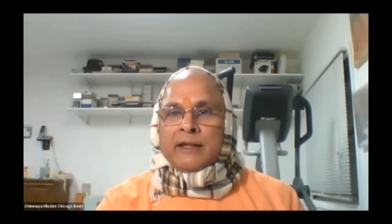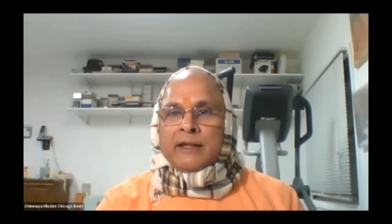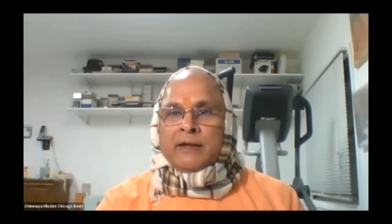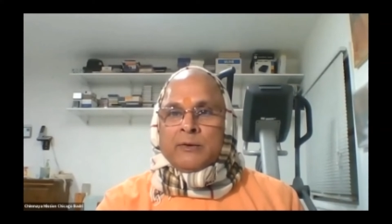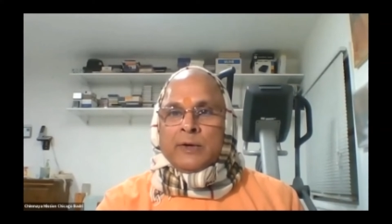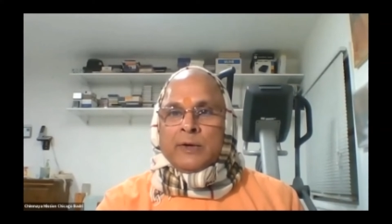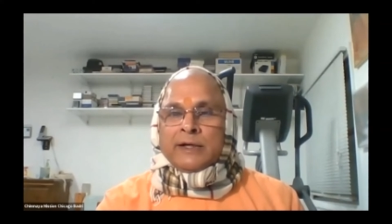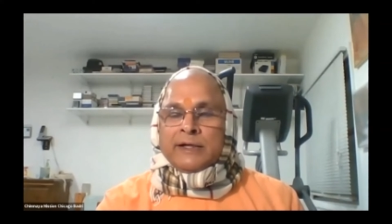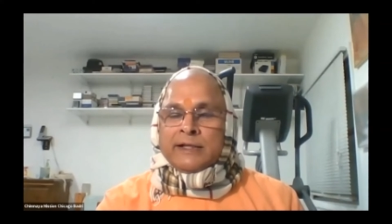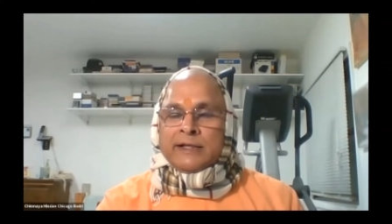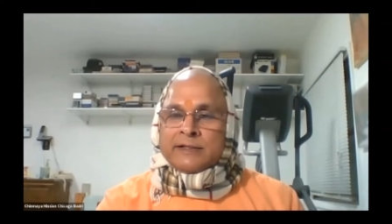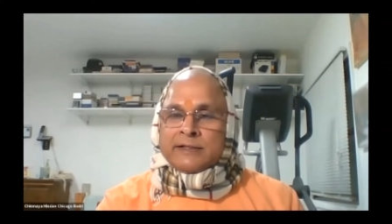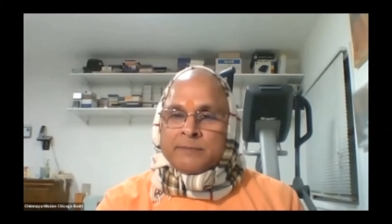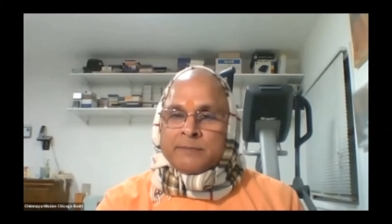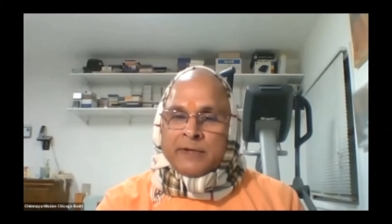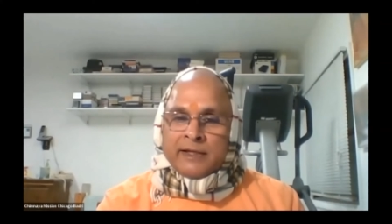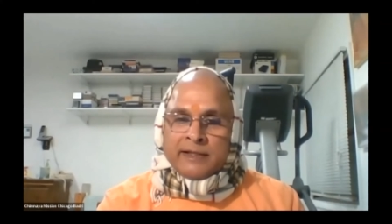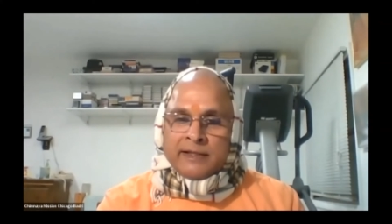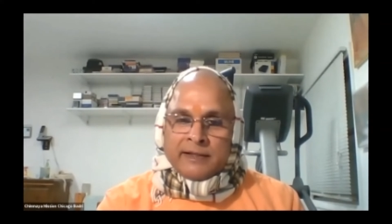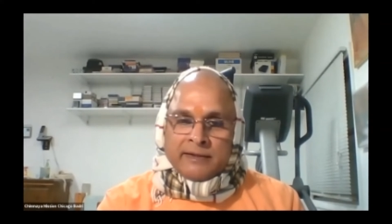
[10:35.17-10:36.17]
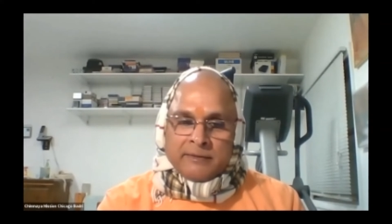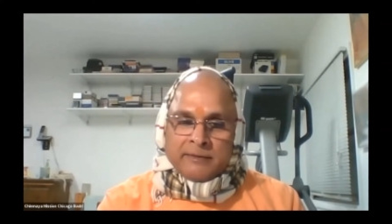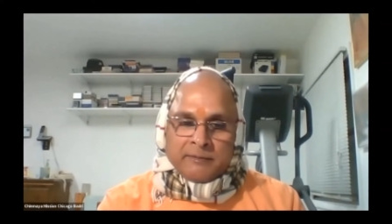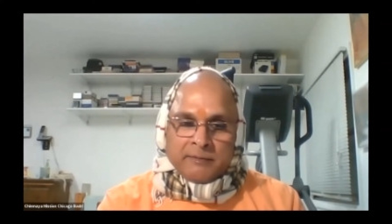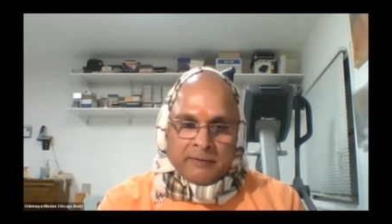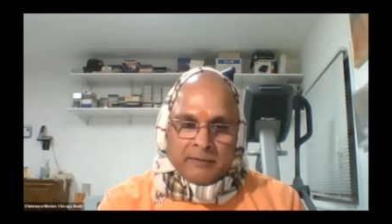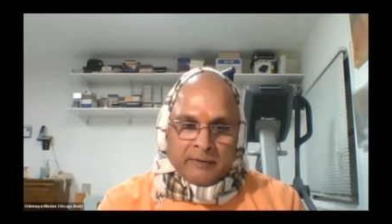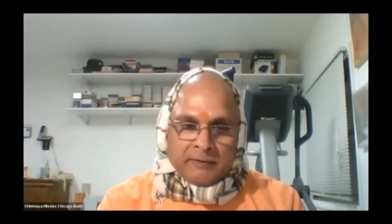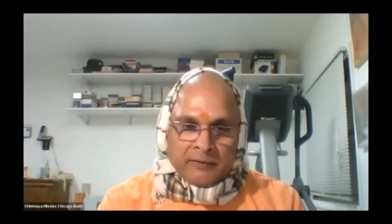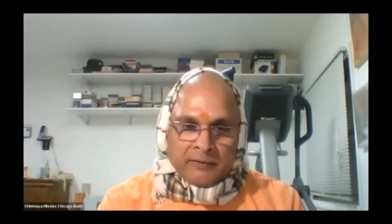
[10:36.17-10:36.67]
what is my,
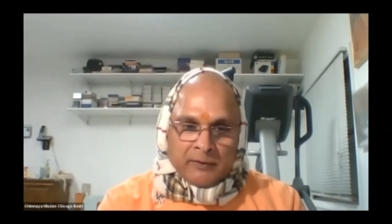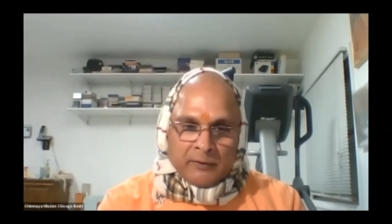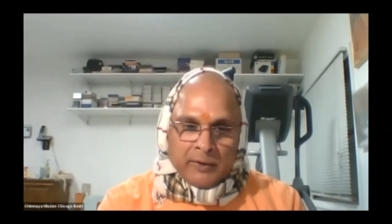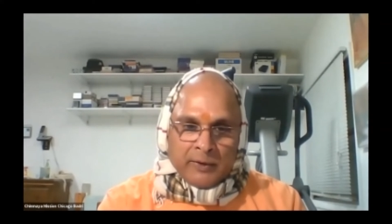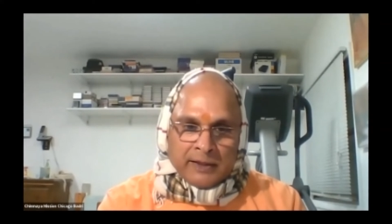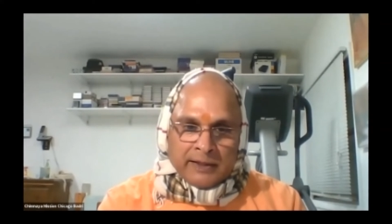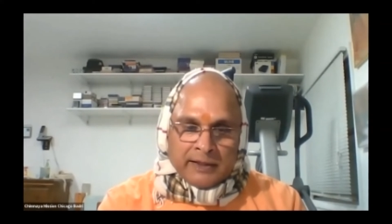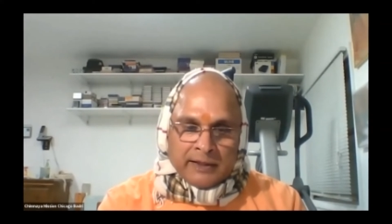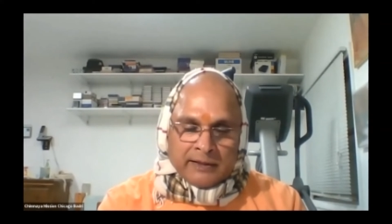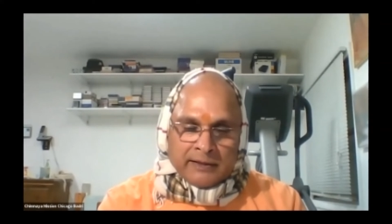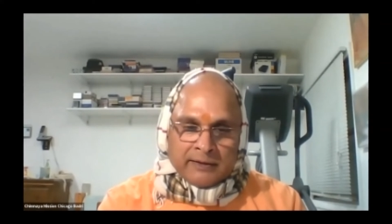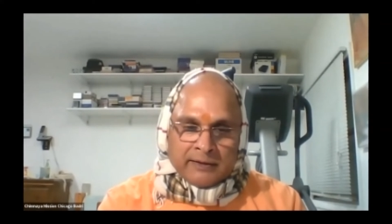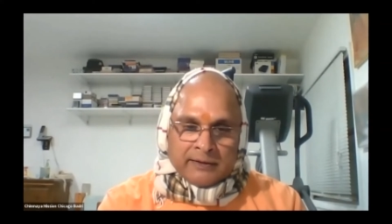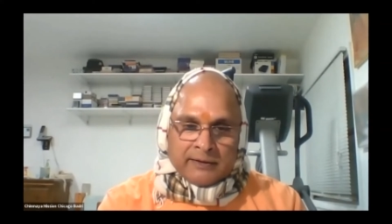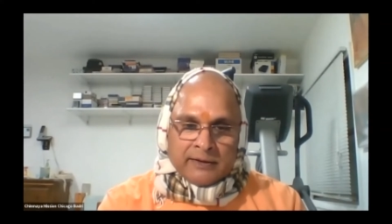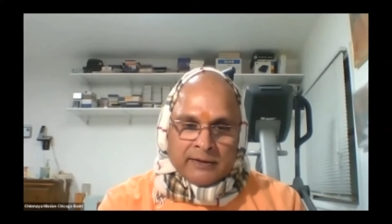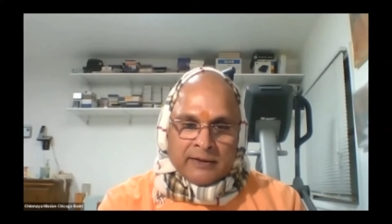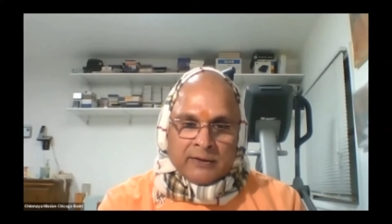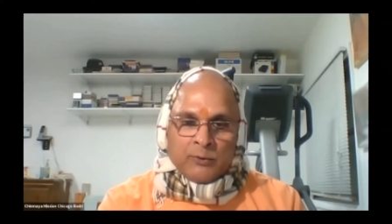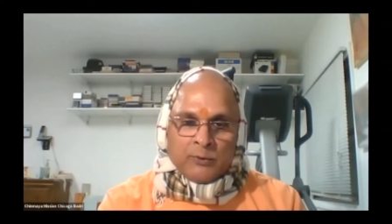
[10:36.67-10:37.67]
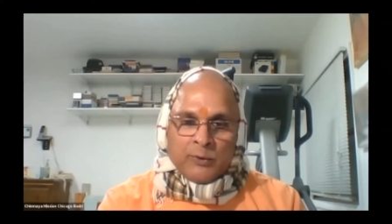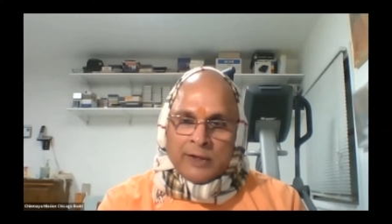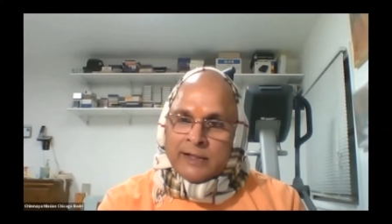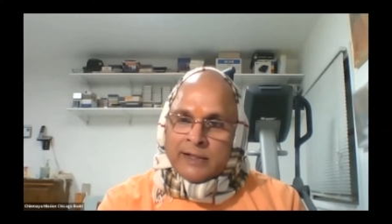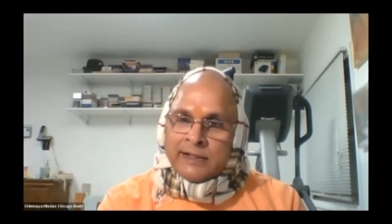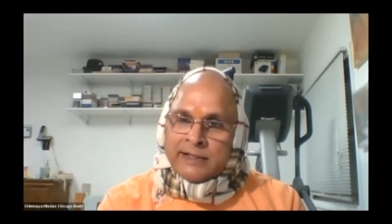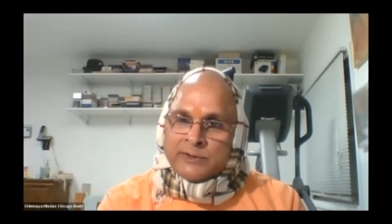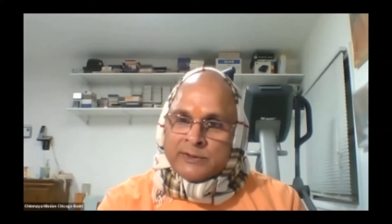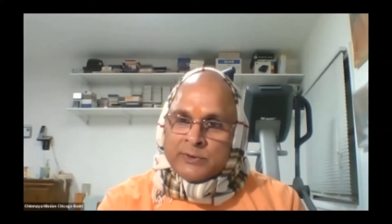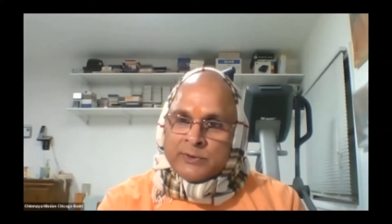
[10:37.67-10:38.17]
um, what are the
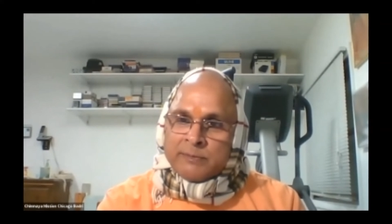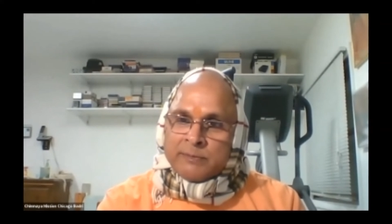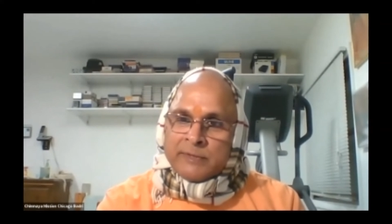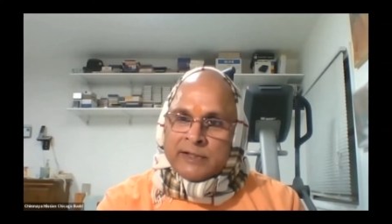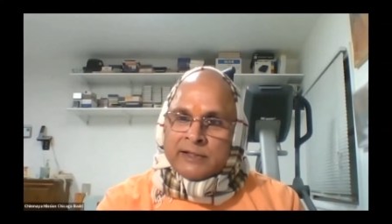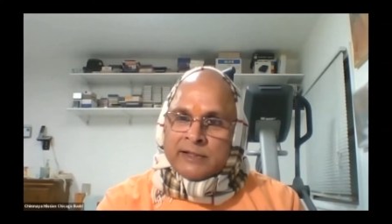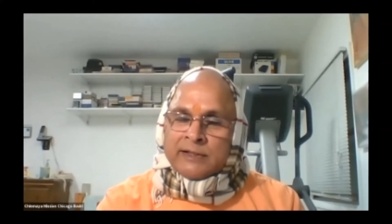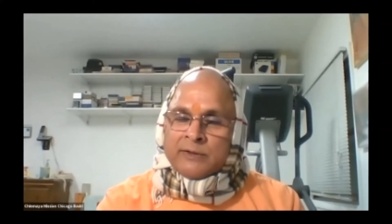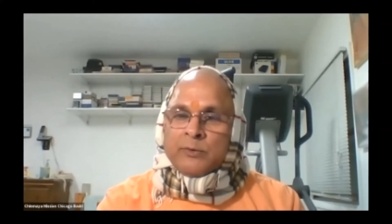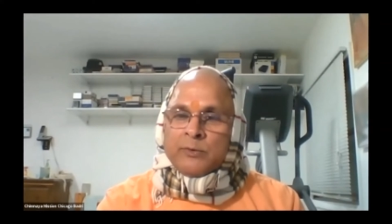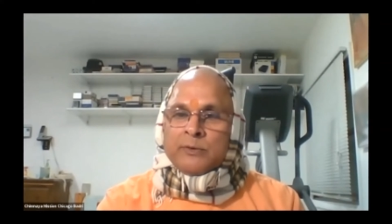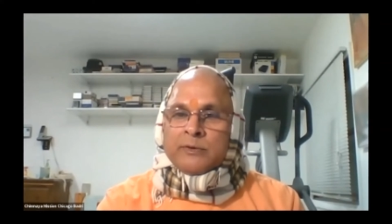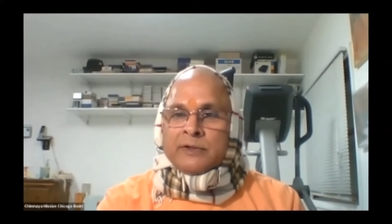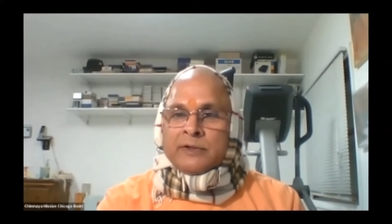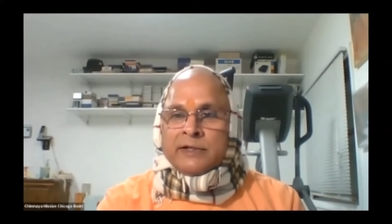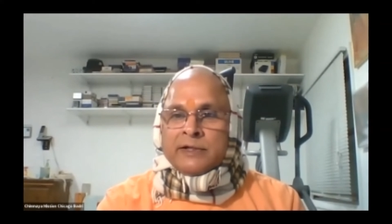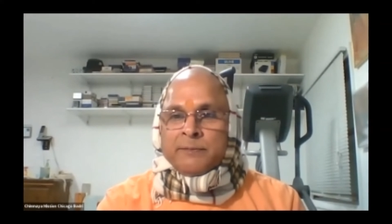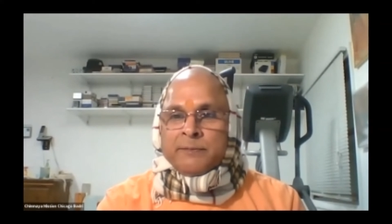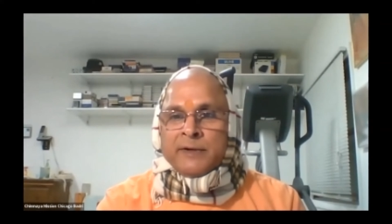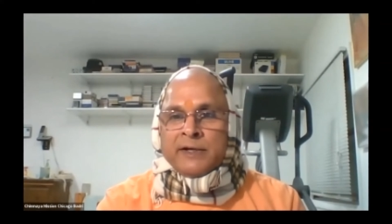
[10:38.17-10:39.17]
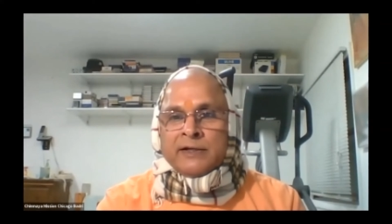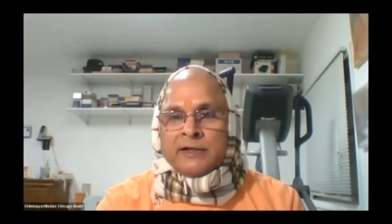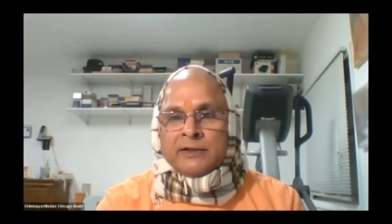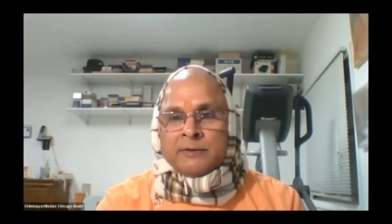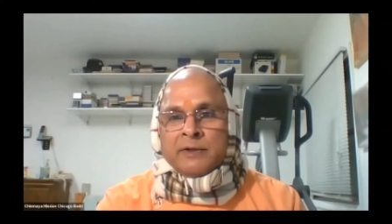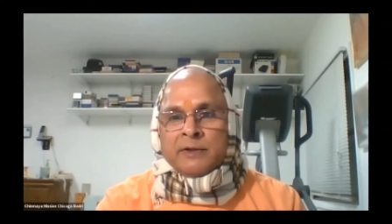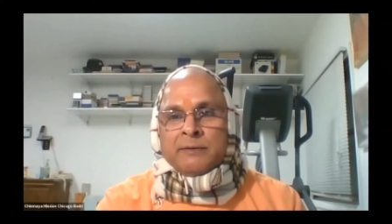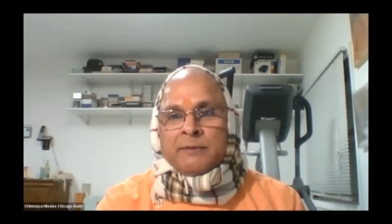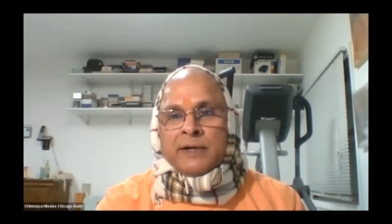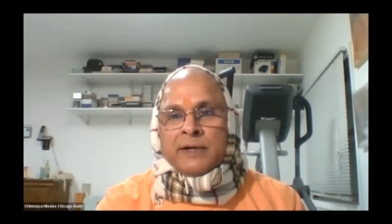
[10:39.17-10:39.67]
qualities in me, depending on
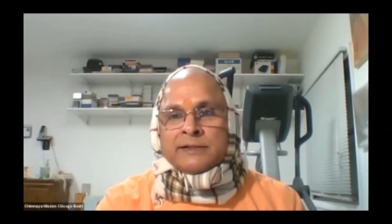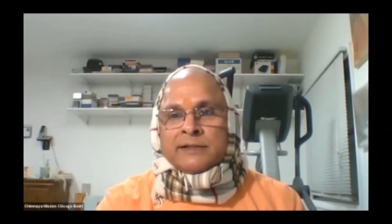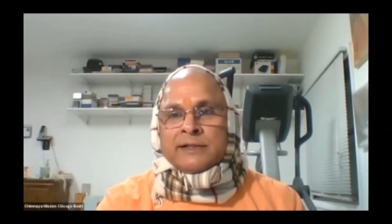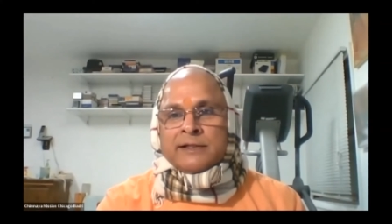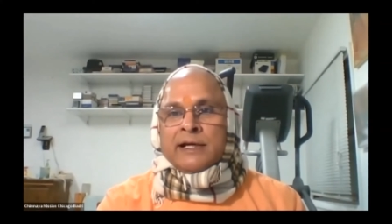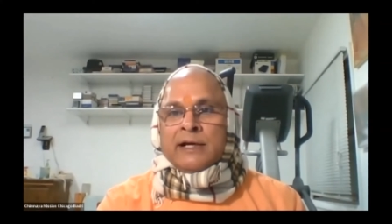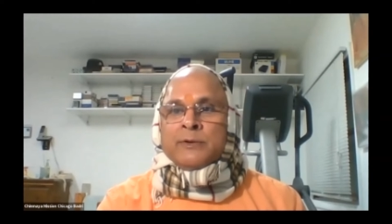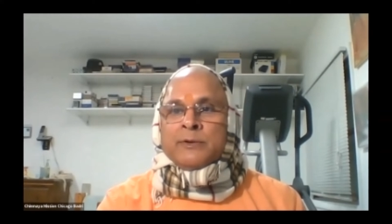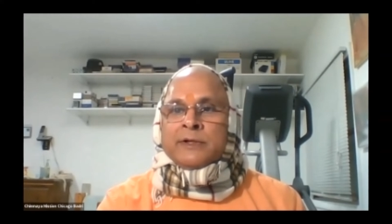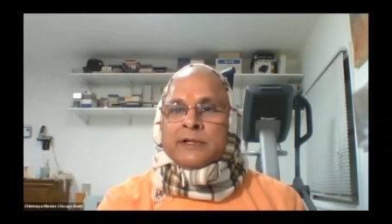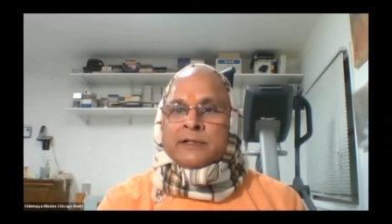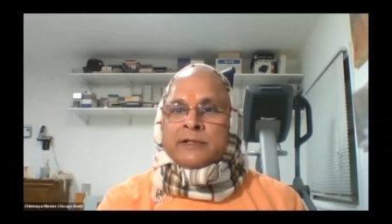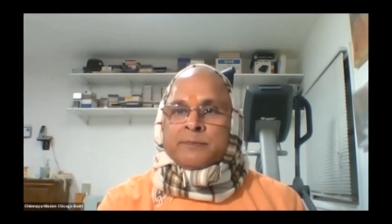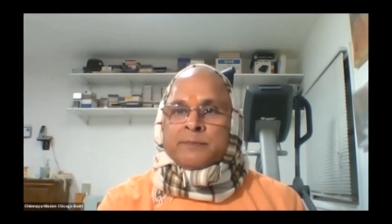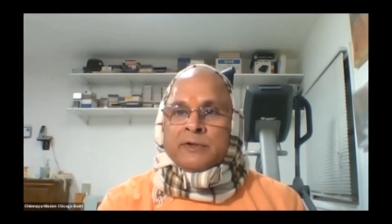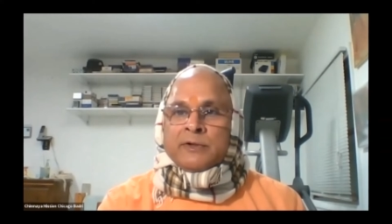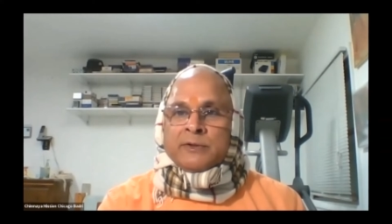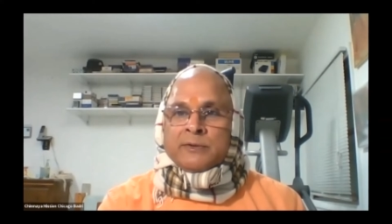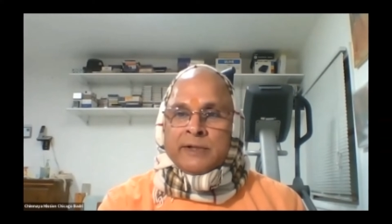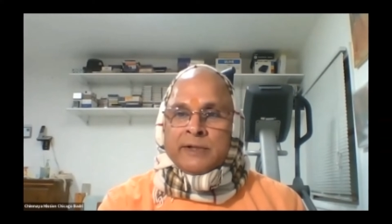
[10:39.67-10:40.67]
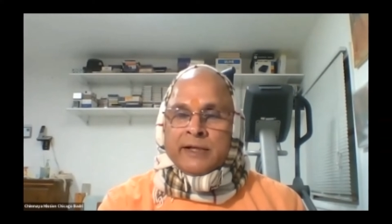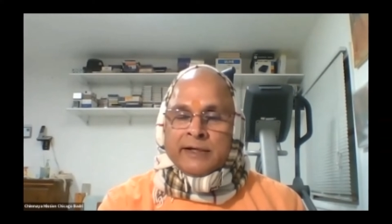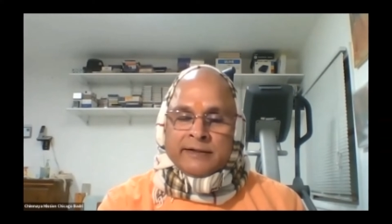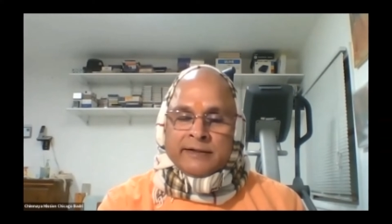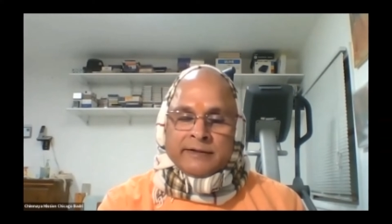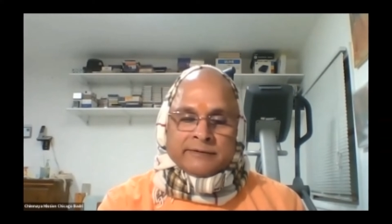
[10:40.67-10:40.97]
my vasana, I will respond to that.